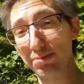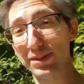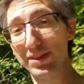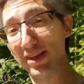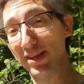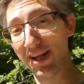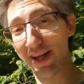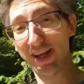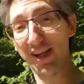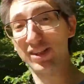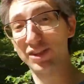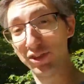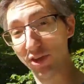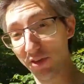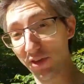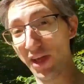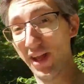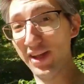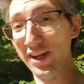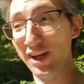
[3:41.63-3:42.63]
to take so
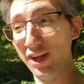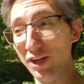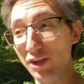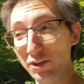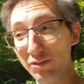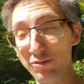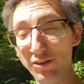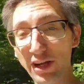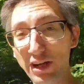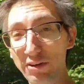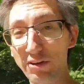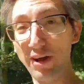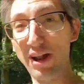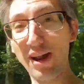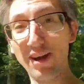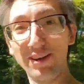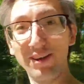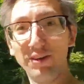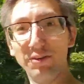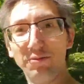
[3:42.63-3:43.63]
that you figure it out a
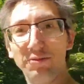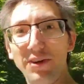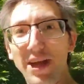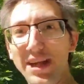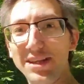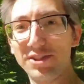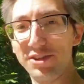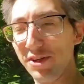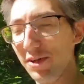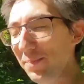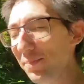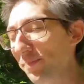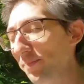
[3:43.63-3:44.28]
little faster.